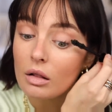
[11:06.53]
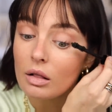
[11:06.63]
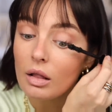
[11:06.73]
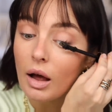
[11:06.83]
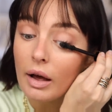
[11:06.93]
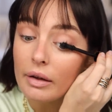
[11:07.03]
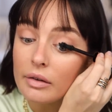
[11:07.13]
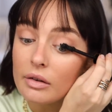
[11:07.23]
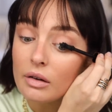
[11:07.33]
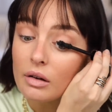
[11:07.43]

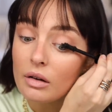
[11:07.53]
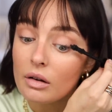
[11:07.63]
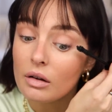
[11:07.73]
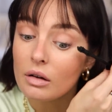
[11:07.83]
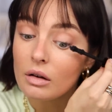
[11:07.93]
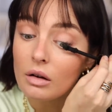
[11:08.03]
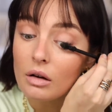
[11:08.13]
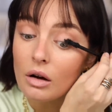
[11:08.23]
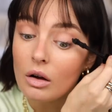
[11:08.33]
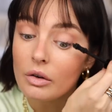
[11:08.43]
light
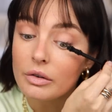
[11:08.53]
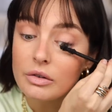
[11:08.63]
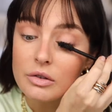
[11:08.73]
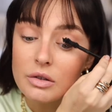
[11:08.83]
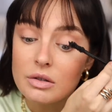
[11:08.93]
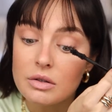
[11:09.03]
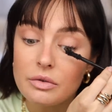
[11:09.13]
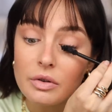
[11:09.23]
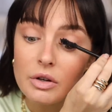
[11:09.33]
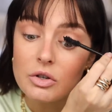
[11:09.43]
coat just to
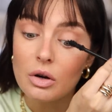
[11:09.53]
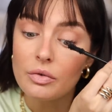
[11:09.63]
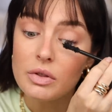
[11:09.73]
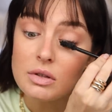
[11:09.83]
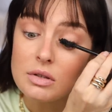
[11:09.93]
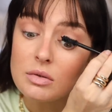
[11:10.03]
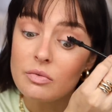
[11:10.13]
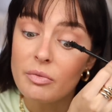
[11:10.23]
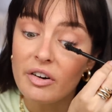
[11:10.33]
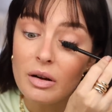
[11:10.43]
finish off this
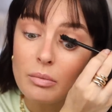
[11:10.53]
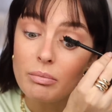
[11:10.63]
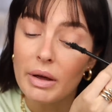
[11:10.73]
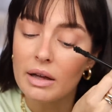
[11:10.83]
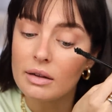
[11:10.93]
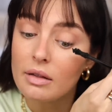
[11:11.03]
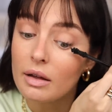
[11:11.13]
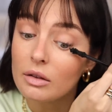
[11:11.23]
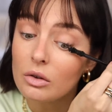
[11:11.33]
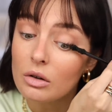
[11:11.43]
very barely
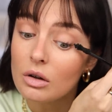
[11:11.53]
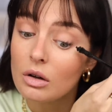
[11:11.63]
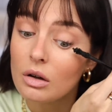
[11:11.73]
there look.